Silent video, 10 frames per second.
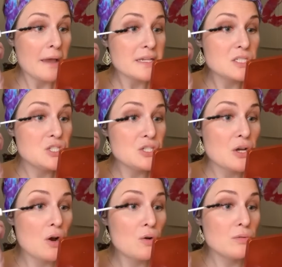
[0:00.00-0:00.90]
I
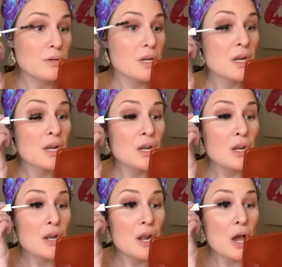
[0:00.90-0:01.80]
don't
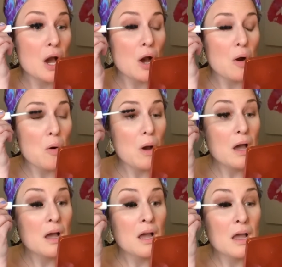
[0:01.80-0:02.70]

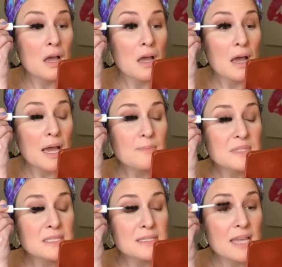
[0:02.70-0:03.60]
know. I'm
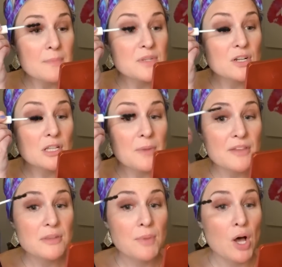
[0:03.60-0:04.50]
skeptical
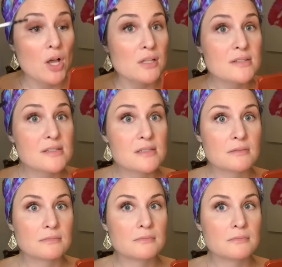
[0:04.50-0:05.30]
about the balls.